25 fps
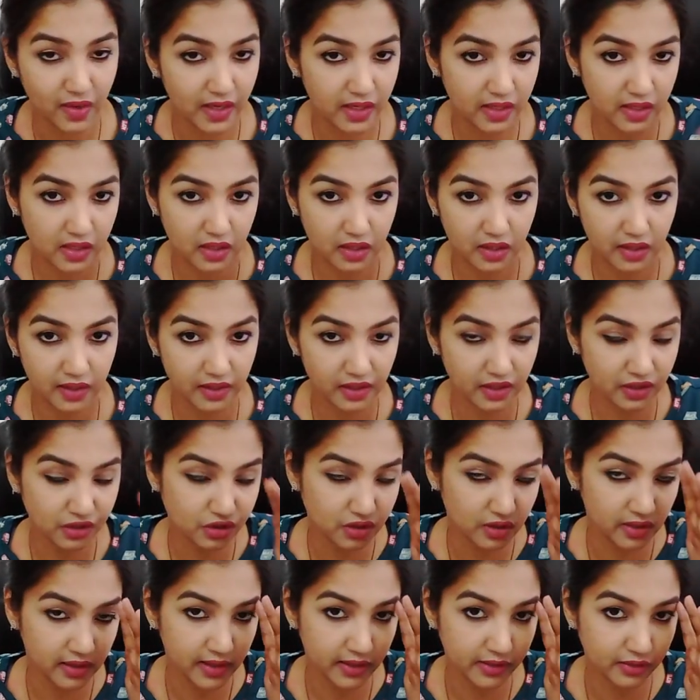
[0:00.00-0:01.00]
why
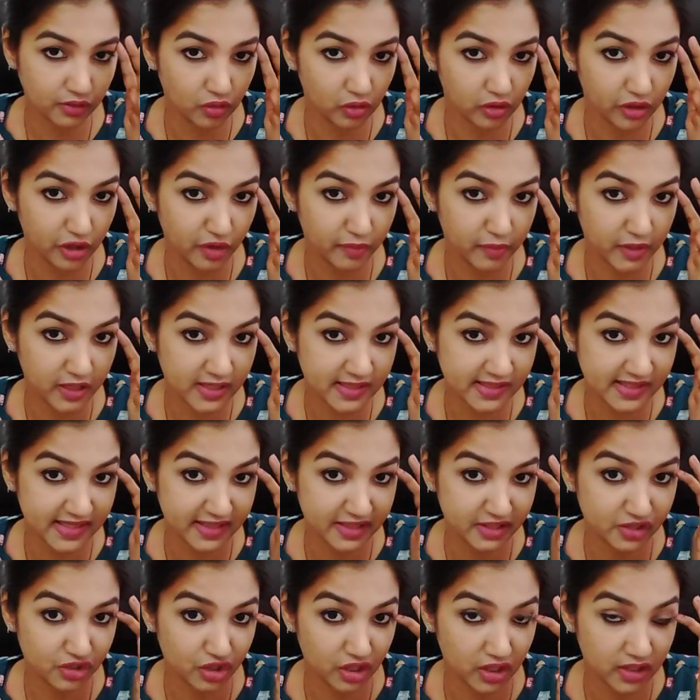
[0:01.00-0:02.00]
initially I told you about the
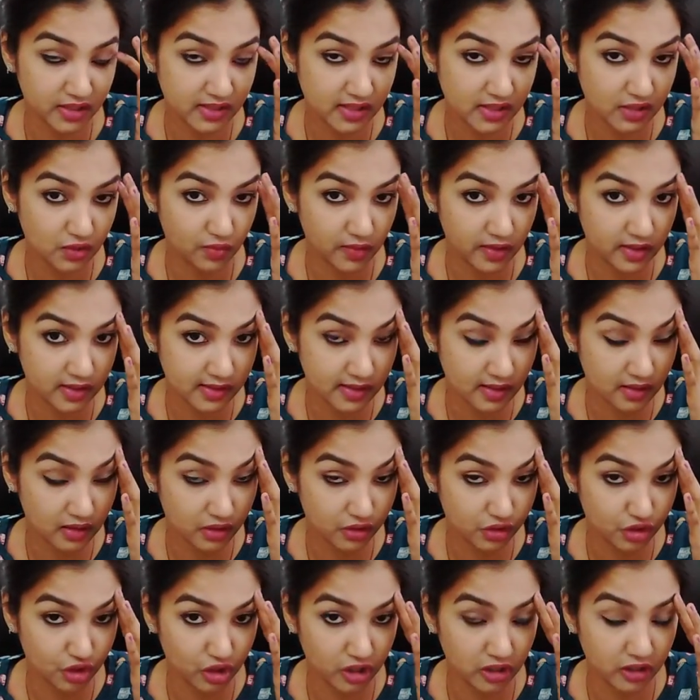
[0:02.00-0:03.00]
second chances with
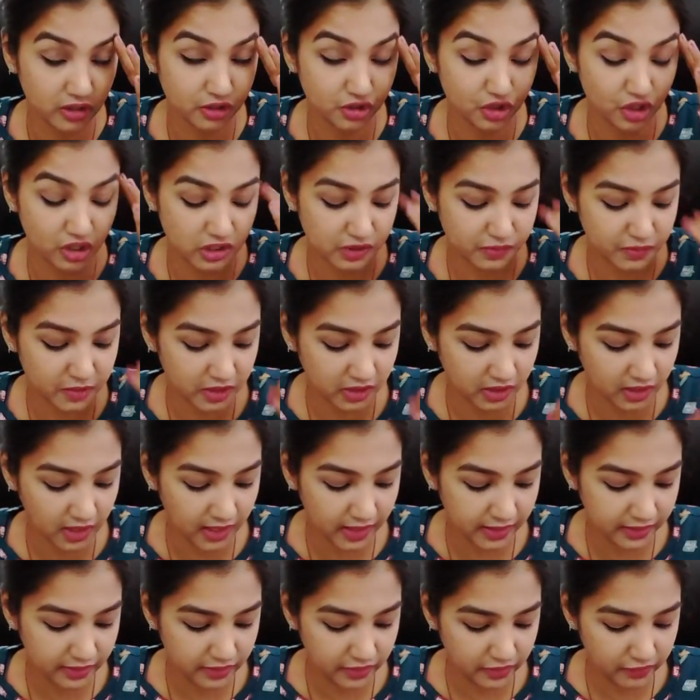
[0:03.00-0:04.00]
a judgment
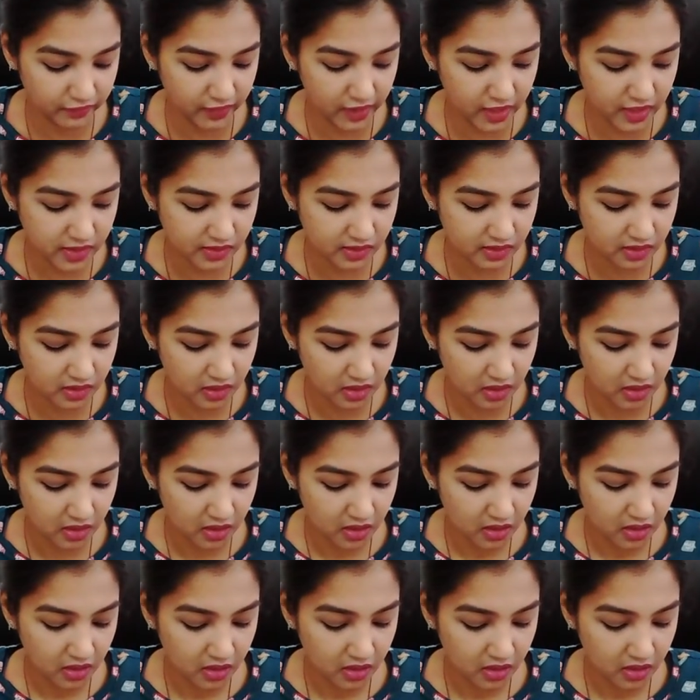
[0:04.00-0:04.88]
card in reverse.